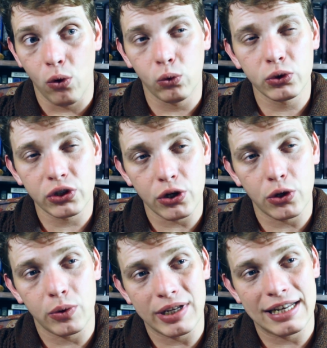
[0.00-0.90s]
Also,
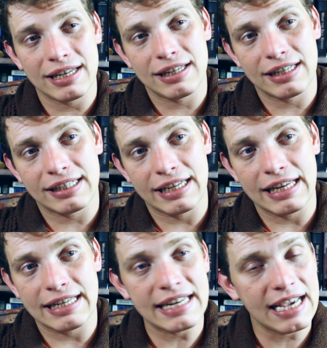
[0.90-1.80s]
you tend to
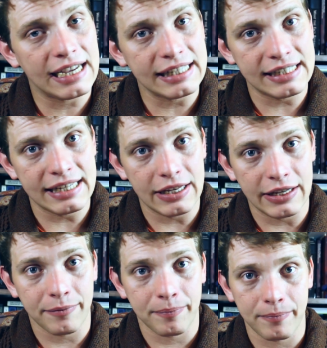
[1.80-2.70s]
see
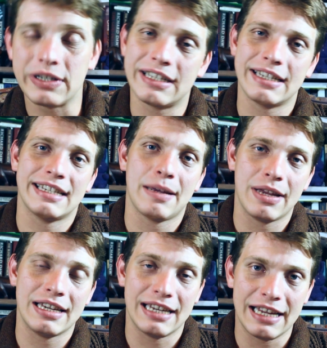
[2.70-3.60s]
DIC, which is
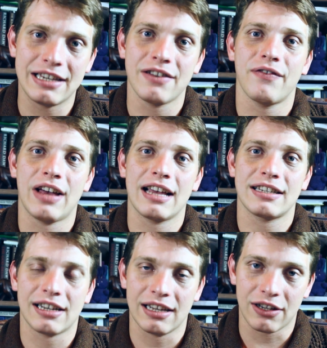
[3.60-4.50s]
disseminated
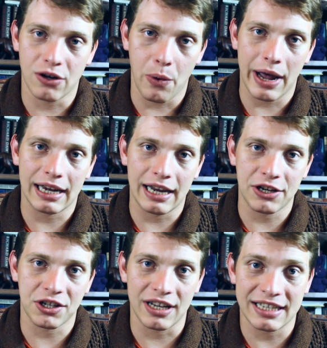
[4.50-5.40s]
intravascular coagulation.